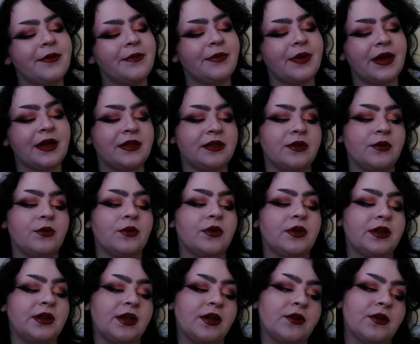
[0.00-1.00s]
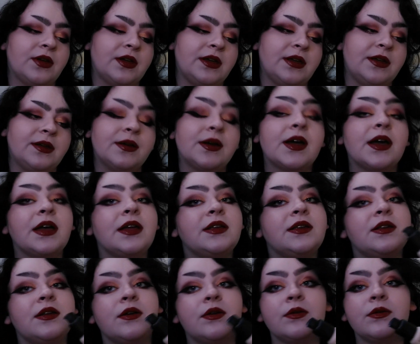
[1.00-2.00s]
by The Ordinary. I
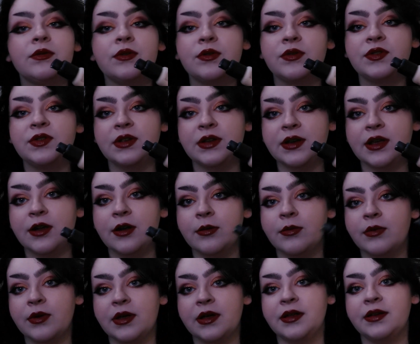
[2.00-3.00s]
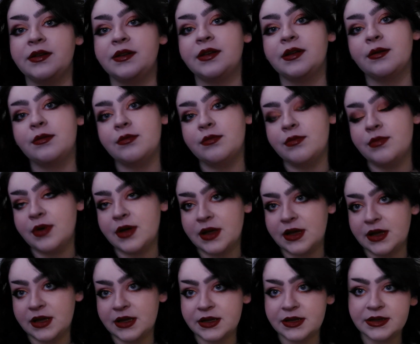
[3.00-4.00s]
know they're a skincare brand,
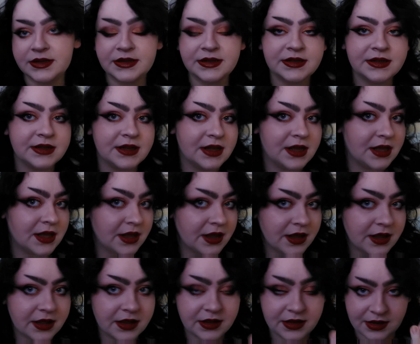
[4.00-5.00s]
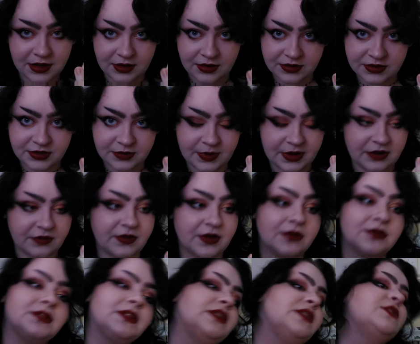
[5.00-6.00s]
but they also made a
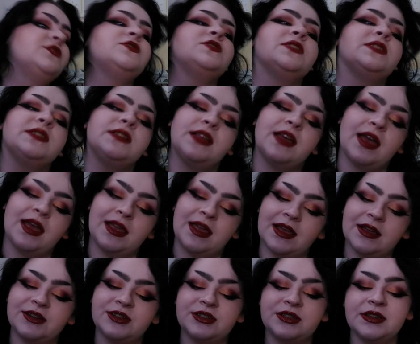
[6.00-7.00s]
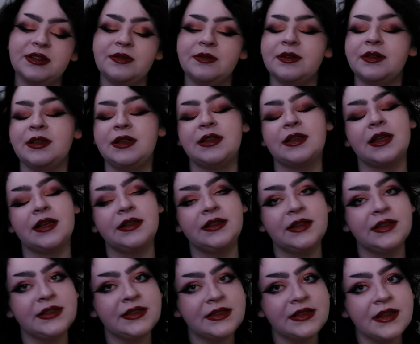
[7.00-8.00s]
foundation. I actually really like
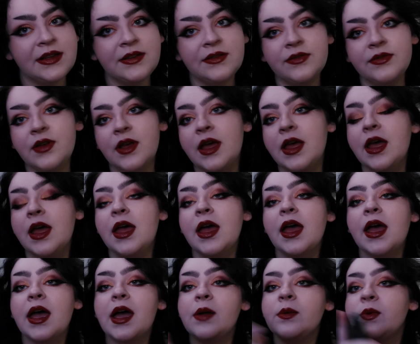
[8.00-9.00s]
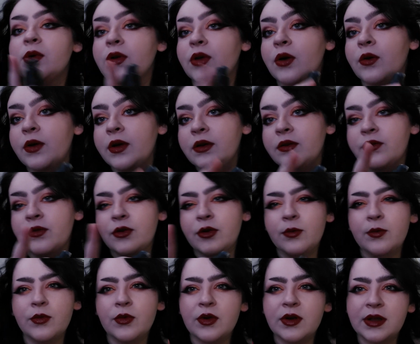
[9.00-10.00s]
this stuff, and we're going for a
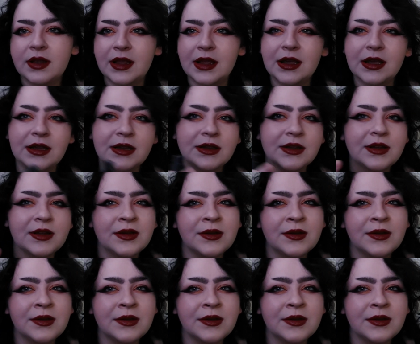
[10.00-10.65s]
more like